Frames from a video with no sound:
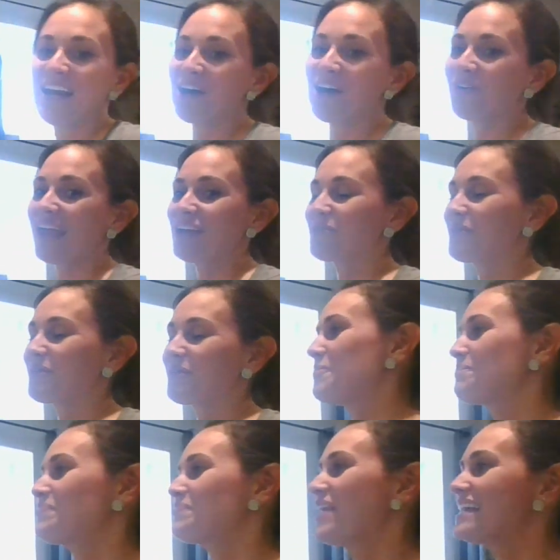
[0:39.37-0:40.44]
Okay, here we go.
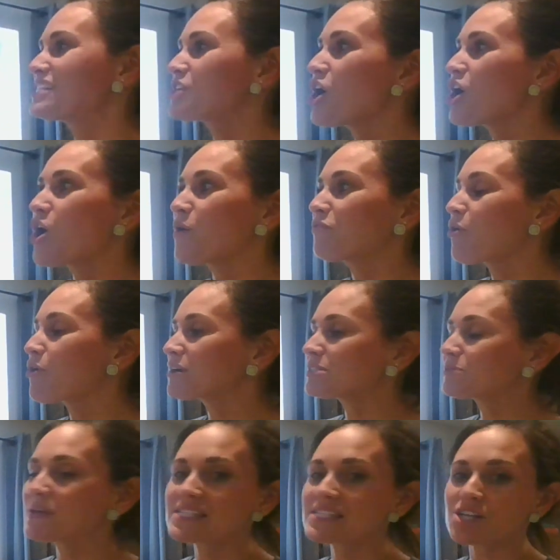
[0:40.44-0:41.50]
So of course
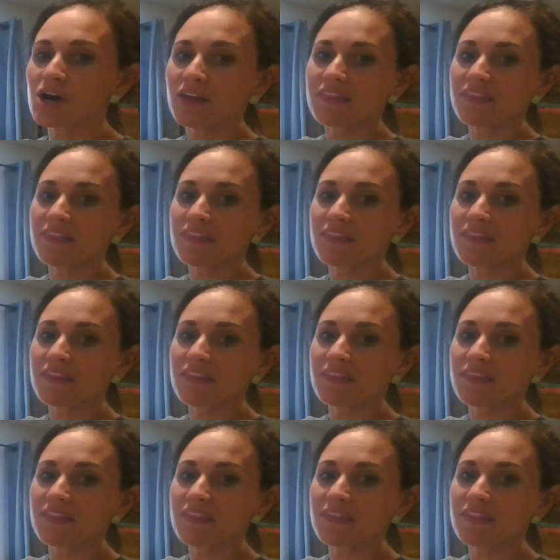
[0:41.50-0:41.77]
we started